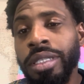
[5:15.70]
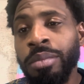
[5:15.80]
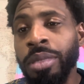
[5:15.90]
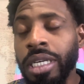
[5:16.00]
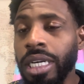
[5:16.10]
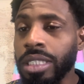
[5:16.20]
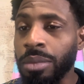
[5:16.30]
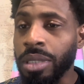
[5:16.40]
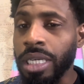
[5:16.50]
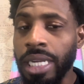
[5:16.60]
because
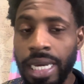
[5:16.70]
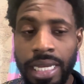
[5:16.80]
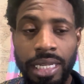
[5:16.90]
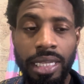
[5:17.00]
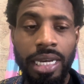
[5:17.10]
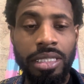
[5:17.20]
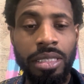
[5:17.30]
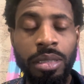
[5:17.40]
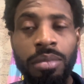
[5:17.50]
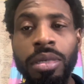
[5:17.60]
I'm good at
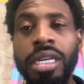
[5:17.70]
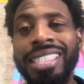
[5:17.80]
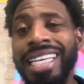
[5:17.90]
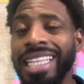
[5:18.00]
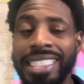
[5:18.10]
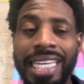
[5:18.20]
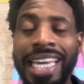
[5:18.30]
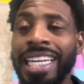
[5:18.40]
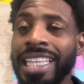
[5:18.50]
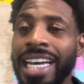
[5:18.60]
analyzing, because I like to
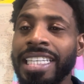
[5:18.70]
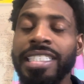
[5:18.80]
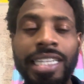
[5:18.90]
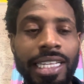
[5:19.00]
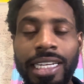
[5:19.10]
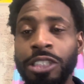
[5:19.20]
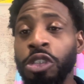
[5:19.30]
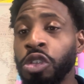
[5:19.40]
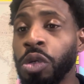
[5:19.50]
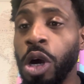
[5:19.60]
analyze and I like to
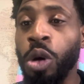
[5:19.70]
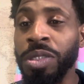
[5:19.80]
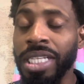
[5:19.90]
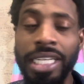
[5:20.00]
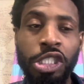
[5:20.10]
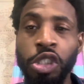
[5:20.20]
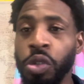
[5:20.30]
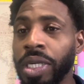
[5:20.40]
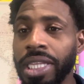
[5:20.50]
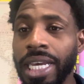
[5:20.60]
always like to
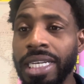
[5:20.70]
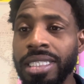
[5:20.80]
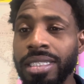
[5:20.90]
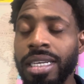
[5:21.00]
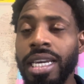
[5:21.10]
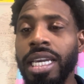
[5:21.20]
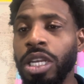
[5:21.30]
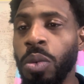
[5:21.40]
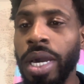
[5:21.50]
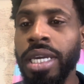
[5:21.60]
trick things in
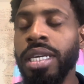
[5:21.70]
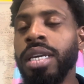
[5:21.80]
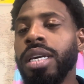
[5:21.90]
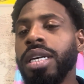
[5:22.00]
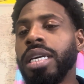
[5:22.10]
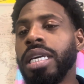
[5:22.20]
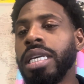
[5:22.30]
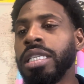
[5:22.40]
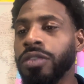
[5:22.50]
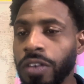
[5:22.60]
a way,
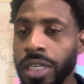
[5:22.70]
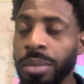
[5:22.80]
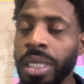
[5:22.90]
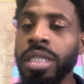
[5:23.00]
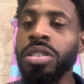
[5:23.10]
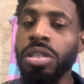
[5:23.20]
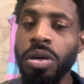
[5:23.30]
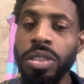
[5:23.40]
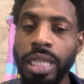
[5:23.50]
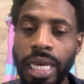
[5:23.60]
it's fun to me.
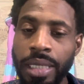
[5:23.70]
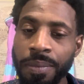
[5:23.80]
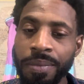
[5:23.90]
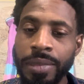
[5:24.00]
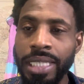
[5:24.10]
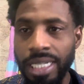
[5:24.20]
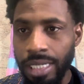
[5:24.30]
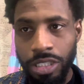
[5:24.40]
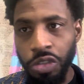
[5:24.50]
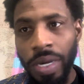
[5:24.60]
So it's like setting
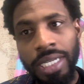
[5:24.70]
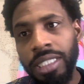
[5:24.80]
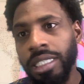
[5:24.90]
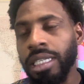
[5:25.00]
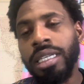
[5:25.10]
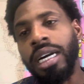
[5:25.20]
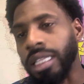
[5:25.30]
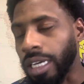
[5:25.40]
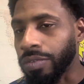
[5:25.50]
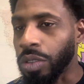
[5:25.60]
a strategy. I
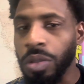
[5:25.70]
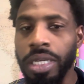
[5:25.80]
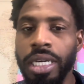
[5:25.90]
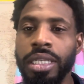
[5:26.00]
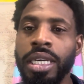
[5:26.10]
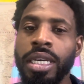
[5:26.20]
love doing that.